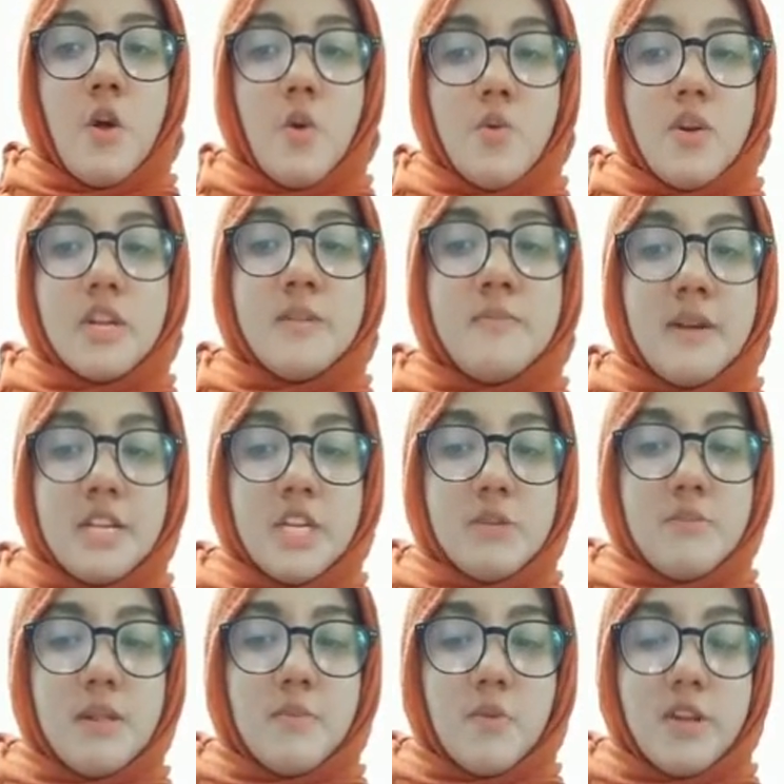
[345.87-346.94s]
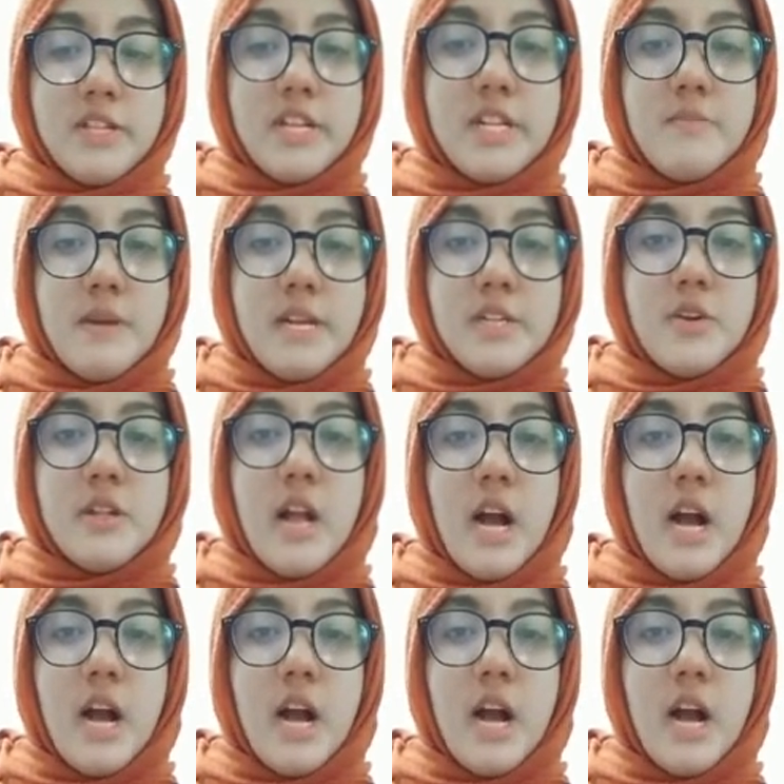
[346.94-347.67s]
risk management process based on